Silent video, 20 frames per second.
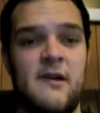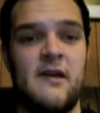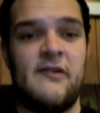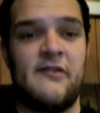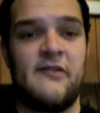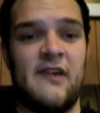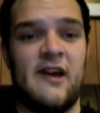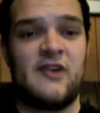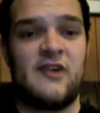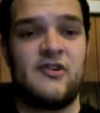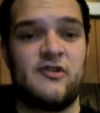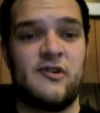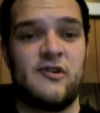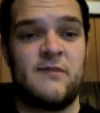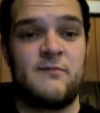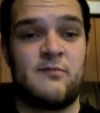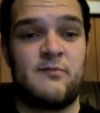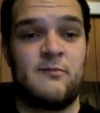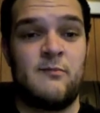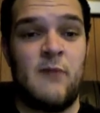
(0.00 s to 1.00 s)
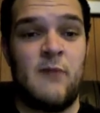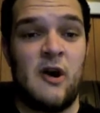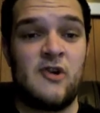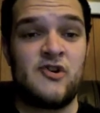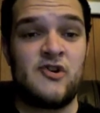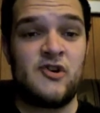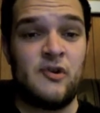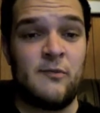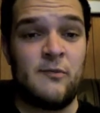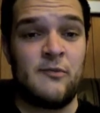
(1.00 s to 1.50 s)
is actually
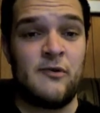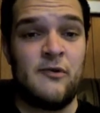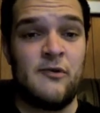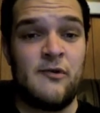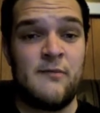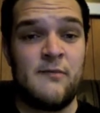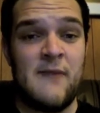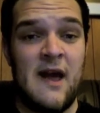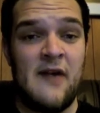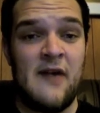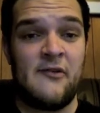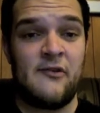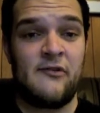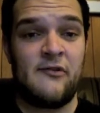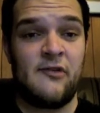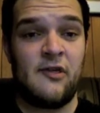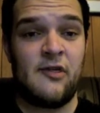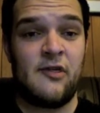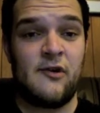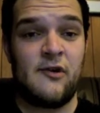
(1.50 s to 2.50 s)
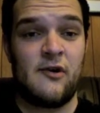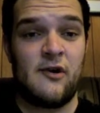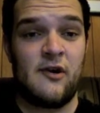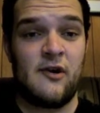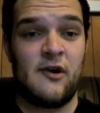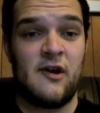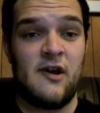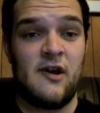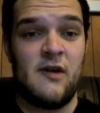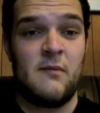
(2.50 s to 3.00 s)
Marshall Bruce Mathers
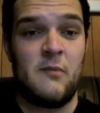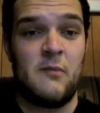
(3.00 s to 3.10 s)
III,